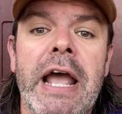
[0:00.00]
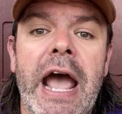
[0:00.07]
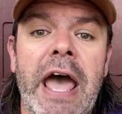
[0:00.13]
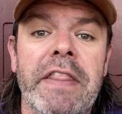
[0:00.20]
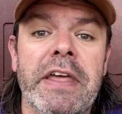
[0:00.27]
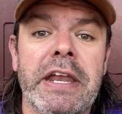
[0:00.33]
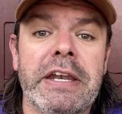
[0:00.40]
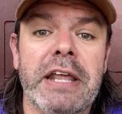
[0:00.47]

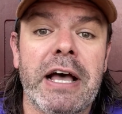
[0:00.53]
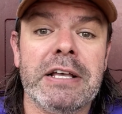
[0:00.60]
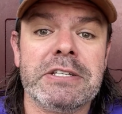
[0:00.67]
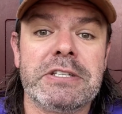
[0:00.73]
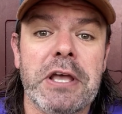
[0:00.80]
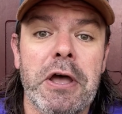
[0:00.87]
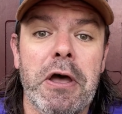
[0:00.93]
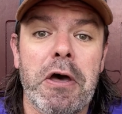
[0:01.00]
and then
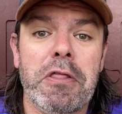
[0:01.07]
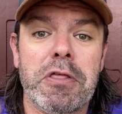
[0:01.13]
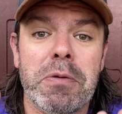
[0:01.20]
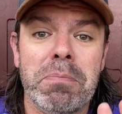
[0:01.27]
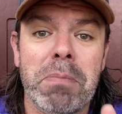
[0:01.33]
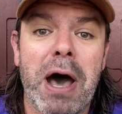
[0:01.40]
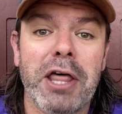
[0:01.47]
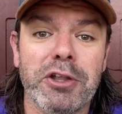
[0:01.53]
does the
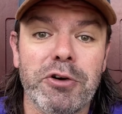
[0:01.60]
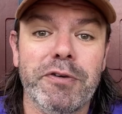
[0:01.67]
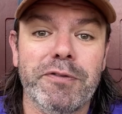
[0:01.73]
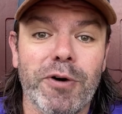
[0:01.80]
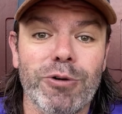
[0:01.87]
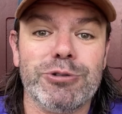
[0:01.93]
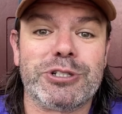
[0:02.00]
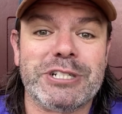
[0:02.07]
mother of
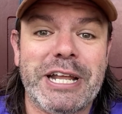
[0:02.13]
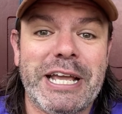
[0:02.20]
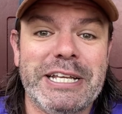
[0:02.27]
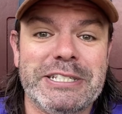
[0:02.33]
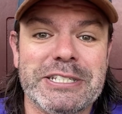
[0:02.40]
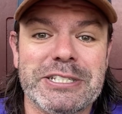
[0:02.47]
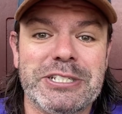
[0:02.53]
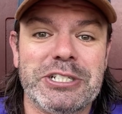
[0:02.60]
all
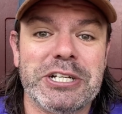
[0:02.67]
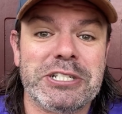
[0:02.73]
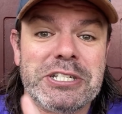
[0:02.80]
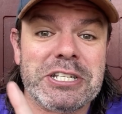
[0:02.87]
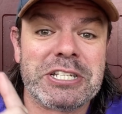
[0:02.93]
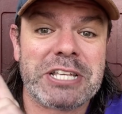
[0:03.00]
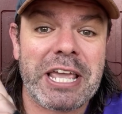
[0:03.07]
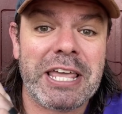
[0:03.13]
sneezes just
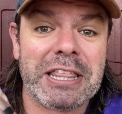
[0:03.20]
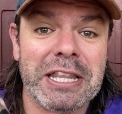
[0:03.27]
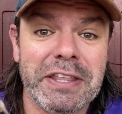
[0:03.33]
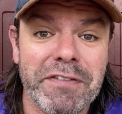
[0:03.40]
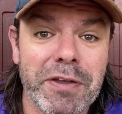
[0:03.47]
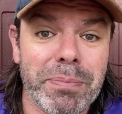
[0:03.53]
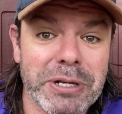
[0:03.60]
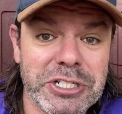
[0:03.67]
to scare the
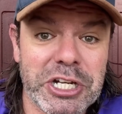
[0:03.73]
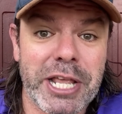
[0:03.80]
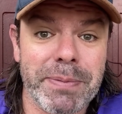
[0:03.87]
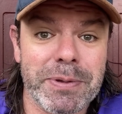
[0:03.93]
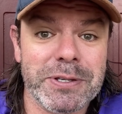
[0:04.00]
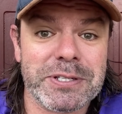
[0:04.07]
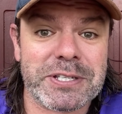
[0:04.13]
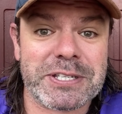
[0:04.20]
living
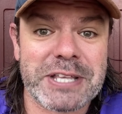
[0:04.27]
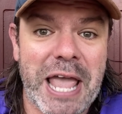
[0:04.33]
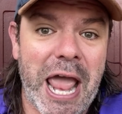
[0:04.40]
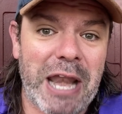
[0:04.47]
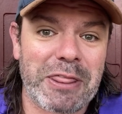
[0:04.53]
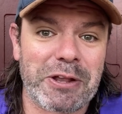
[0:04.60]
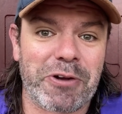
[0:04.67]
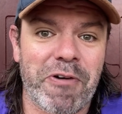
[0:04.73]
bejeebus
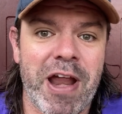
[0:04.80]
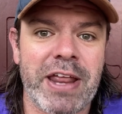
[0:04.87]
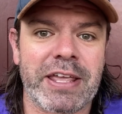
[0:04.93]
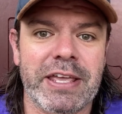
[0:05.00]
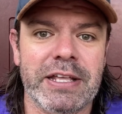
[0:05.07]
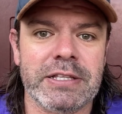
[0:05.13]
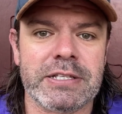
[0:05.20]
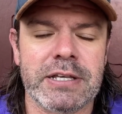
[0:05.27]
out of the
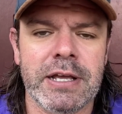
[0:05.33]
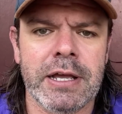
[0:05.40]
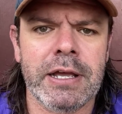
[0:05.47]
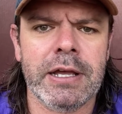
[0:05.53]
grandkids.